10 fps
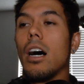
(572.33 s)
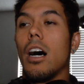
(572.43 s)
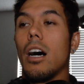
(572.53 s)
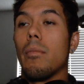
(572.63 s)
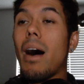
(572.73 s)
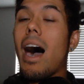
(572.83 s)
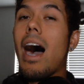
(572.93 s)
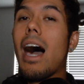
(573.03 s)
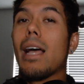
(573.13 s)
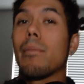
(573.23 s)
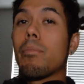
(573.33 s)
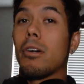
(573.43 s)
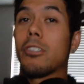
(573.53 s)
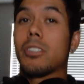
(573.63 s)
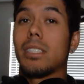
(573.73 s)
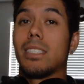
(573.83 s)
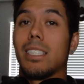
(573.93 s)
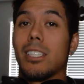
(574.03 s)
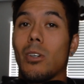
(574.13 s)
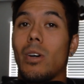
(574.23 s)
I personally
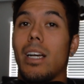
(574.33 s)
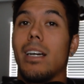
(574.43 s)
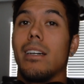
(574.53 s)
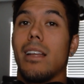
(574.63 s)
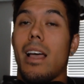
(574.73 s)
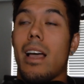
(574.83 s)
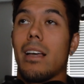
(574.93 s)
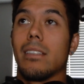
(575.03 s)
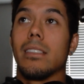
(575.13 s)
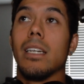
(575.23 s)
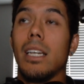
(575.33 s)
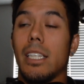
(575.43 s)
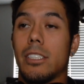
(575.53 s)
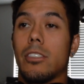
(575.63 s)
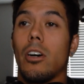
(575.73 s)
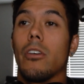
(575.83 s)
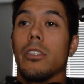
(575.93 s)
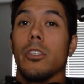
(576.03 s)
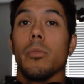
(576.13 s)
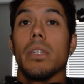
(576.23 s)
didn't go ahead and install
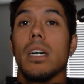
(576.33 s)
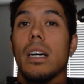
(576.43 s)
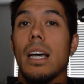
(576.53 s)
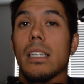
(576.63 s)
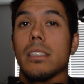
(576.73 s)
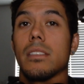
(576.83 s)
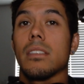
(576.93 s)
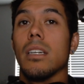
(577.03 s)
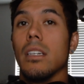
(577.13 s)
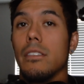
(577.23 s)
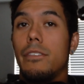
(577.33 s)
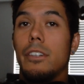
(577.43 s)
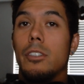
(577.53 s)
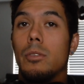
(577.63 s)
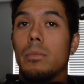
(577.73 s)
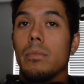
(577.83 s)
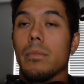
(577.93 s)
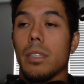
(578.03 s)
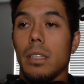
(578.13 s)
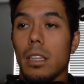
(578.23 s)
the Lumina X film,
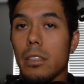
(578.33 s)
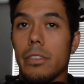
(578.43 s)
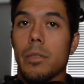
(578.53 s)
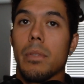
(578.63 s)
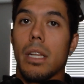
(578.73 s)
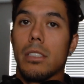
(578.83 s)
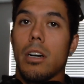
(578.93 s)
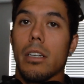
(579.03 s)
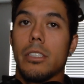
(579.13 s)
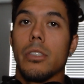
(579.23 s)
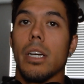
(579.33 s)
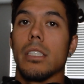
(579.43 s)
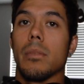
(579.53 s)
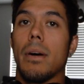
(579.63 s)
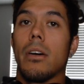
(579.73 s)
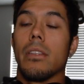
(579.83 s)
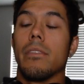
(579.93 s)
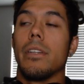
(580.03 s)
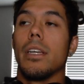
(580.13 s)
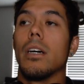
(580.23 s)
the yellow film that I talked to you guys about in the
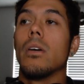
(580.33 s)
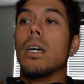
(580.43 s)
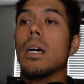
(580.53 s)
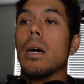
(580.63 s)
video.